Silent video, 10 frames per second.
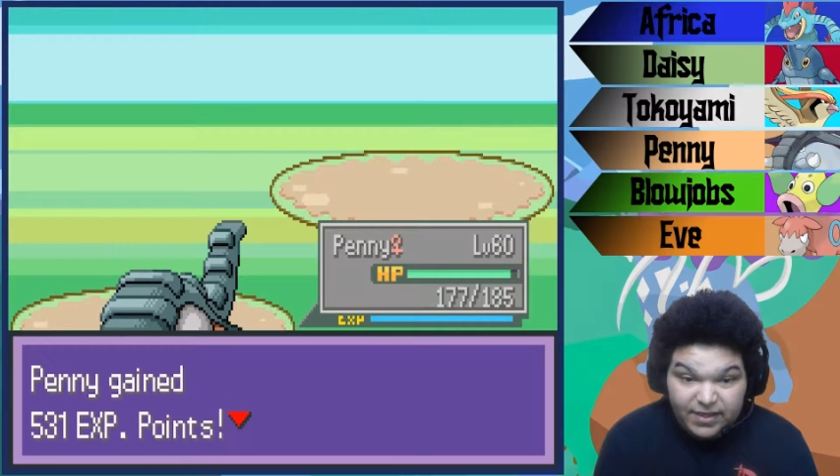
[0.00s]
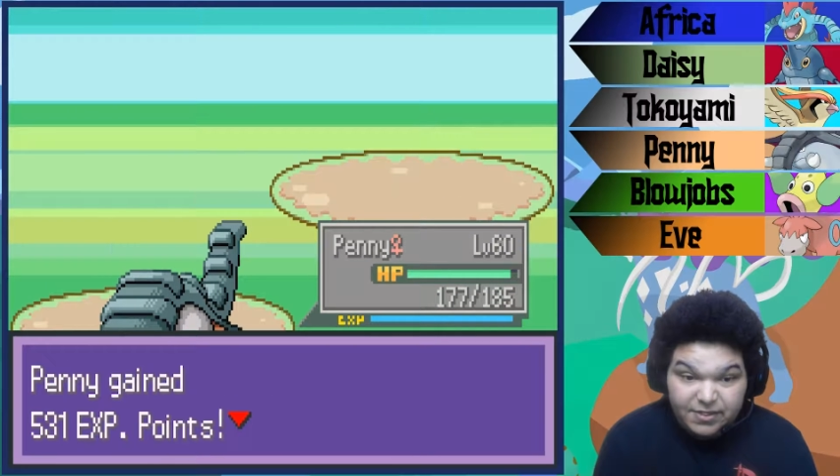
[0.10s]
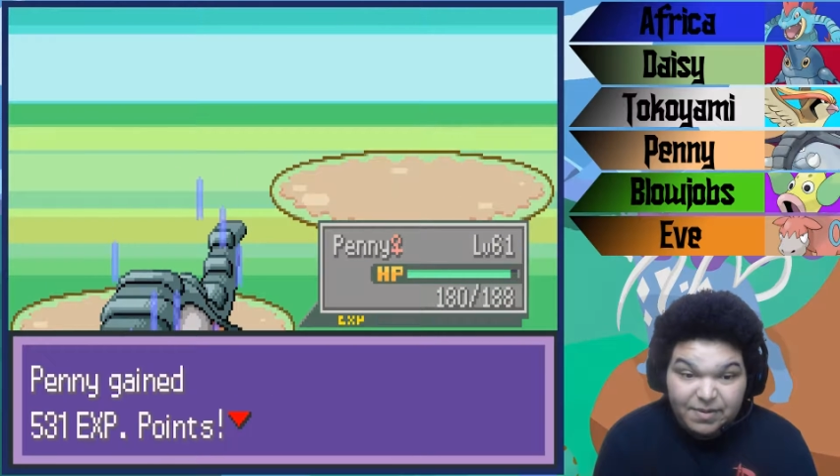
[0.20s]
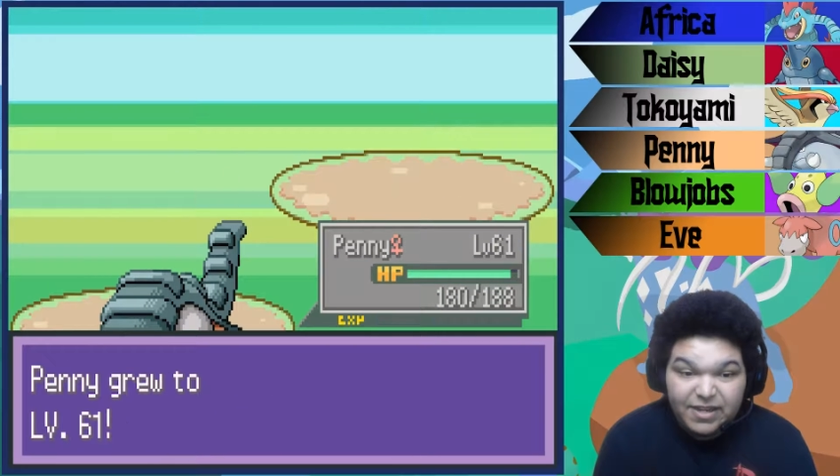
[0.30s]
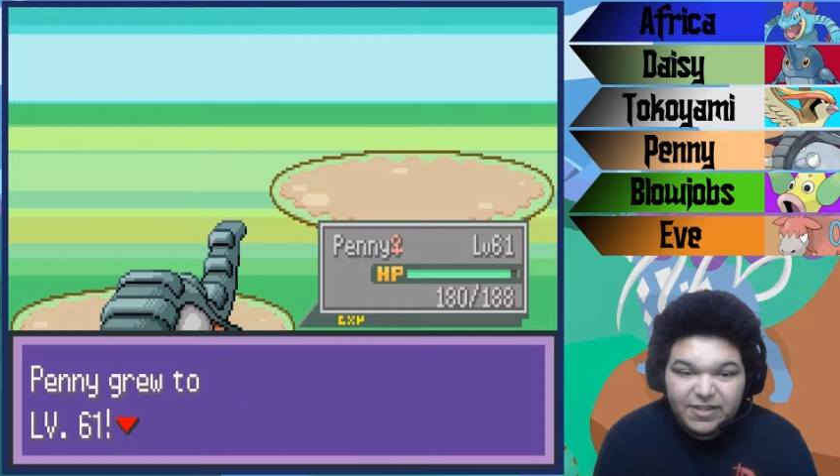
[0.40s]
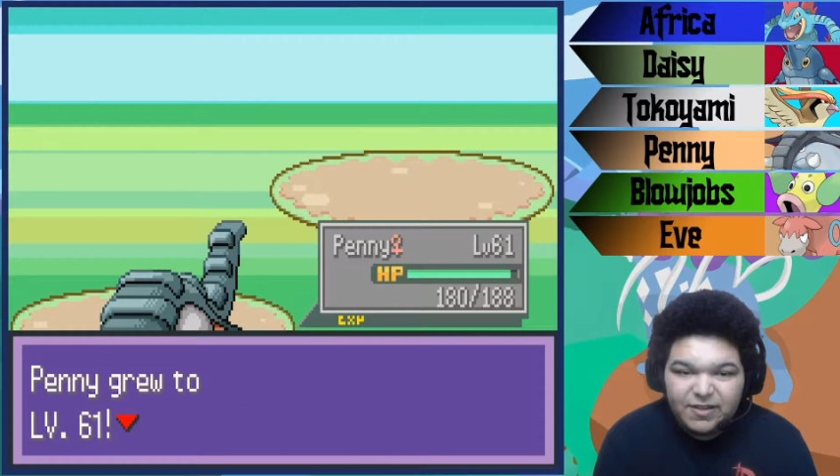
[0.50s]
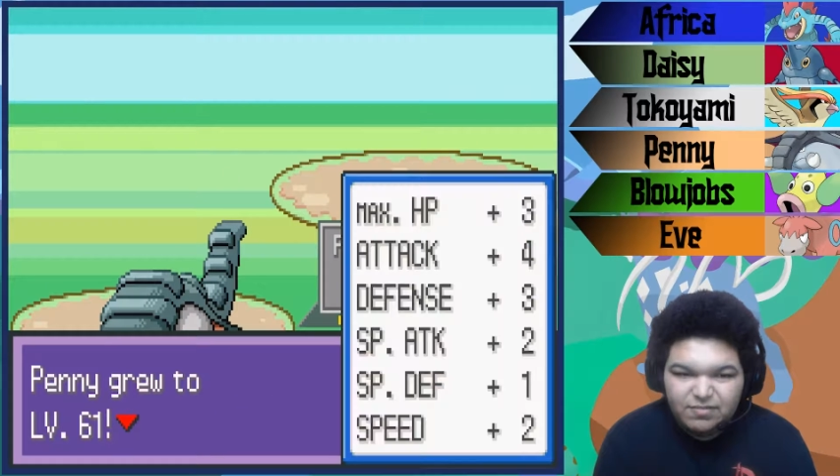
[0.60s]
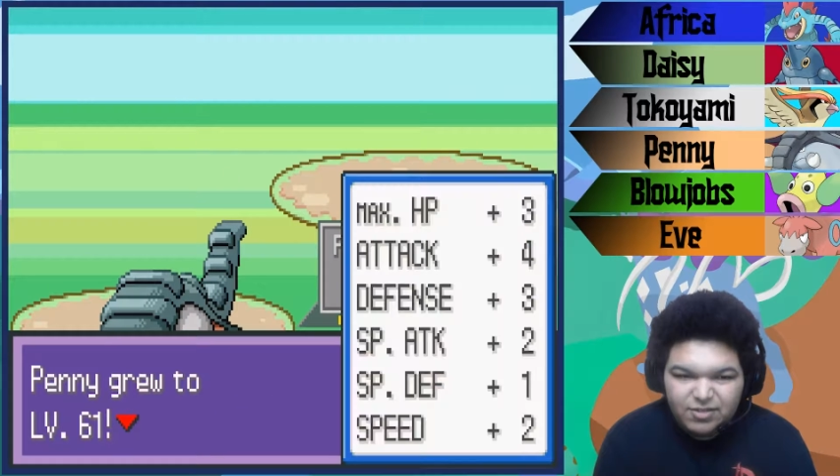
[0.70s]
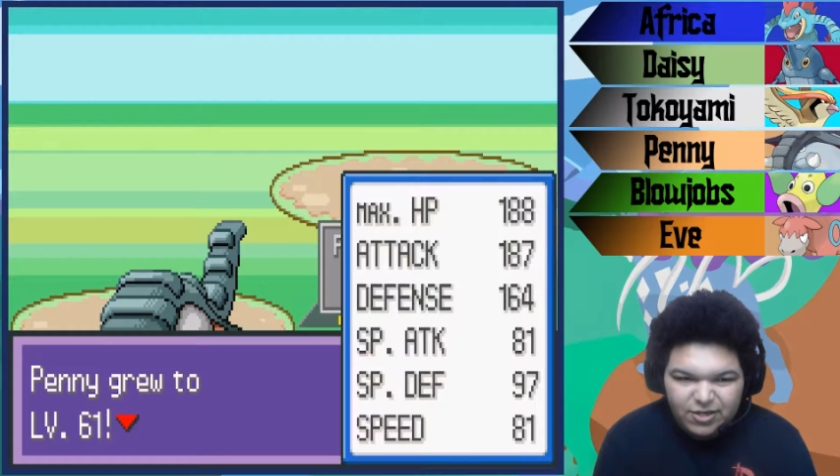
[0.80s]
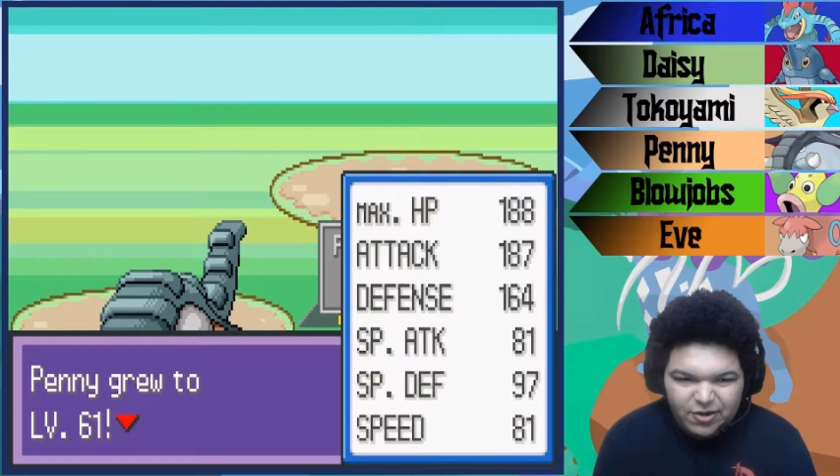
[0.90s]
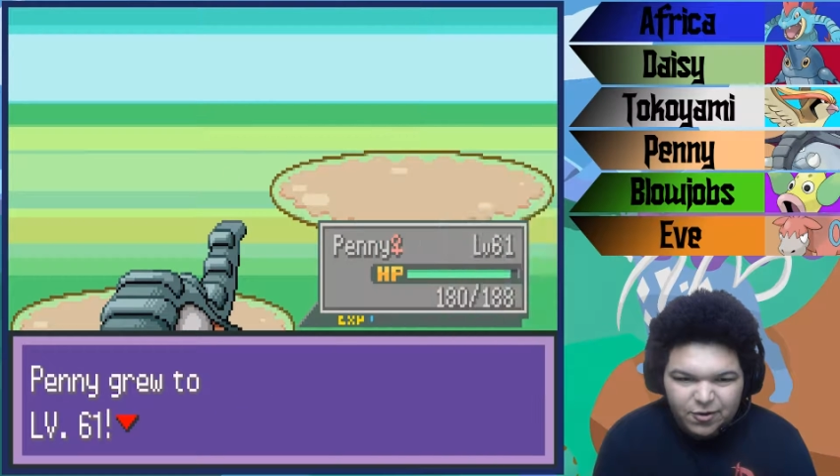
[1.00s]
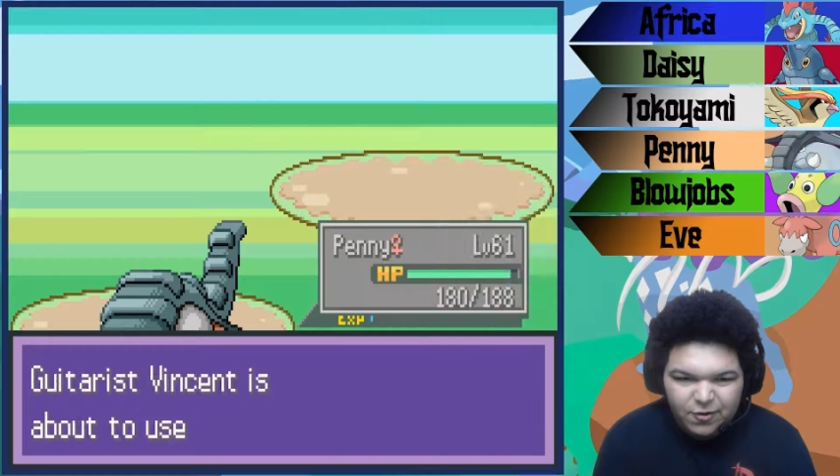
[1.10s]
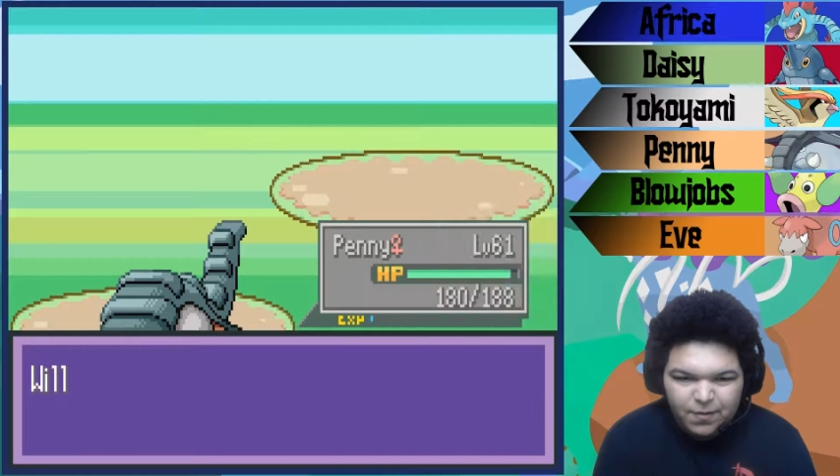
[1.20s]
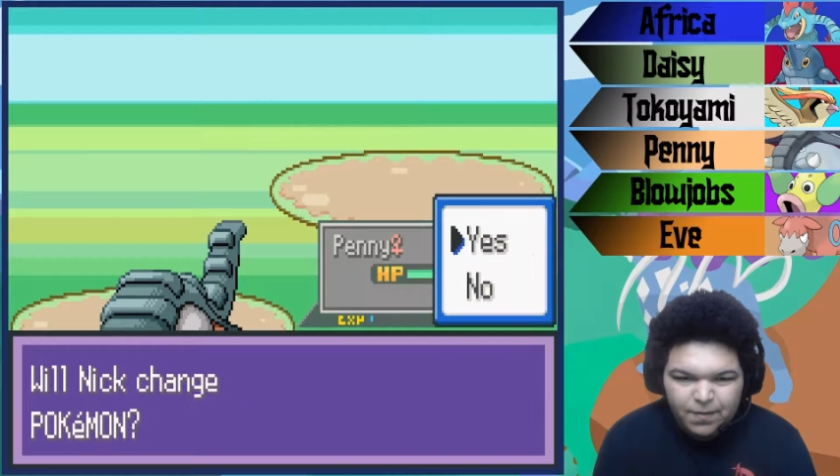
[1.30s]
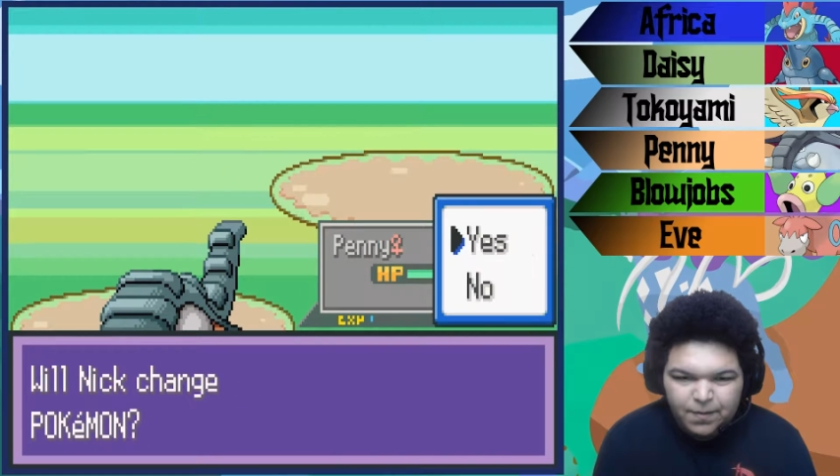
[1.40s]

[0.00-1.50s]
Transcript: Expecting, so...